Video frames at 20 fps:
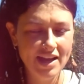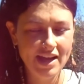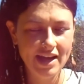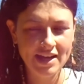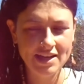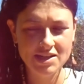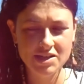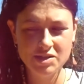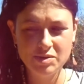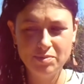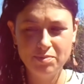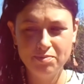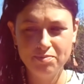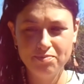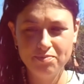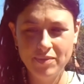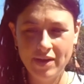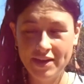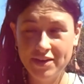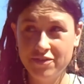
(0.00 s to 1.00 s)
And
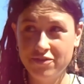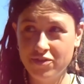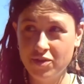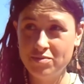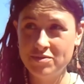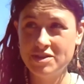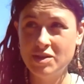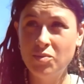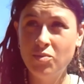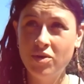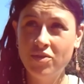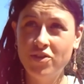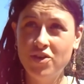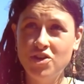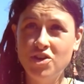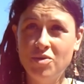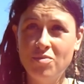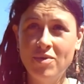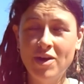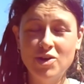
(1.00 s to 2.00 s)
from someone that
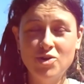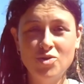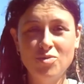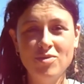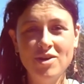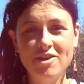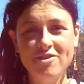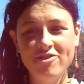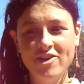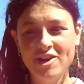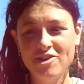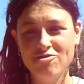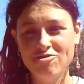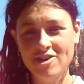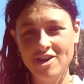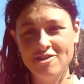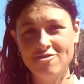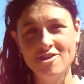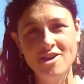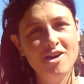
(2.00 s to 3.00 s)
you might normally find
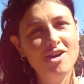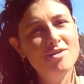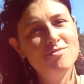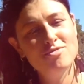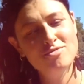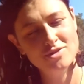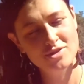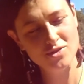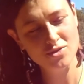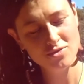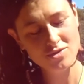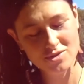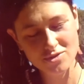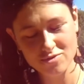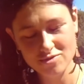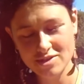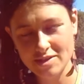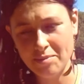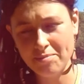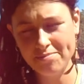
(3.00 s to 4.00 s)
a reliable source or
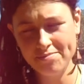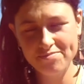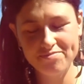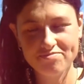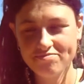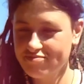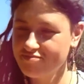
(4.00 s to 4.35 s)
some